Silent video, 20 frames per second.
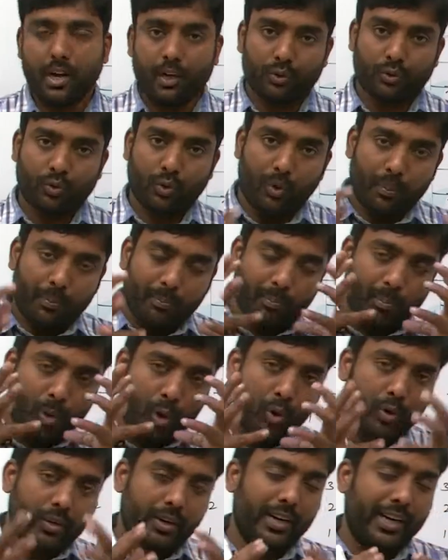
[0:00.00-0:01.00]
So
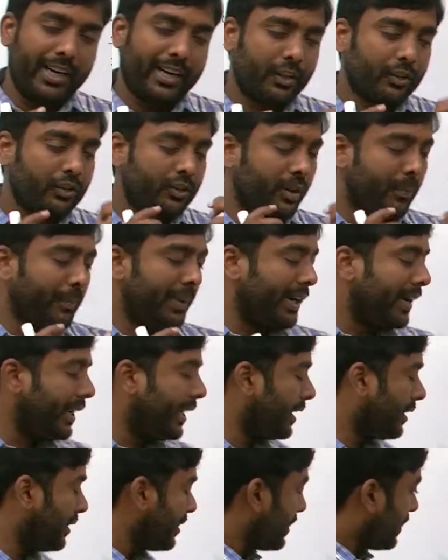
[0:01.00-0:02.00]
more, it is
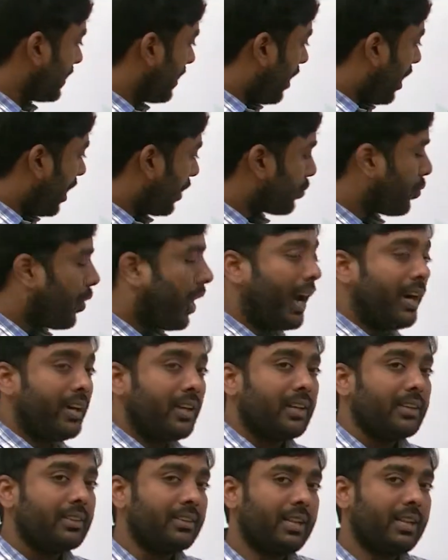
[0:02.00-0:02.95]
depending on what?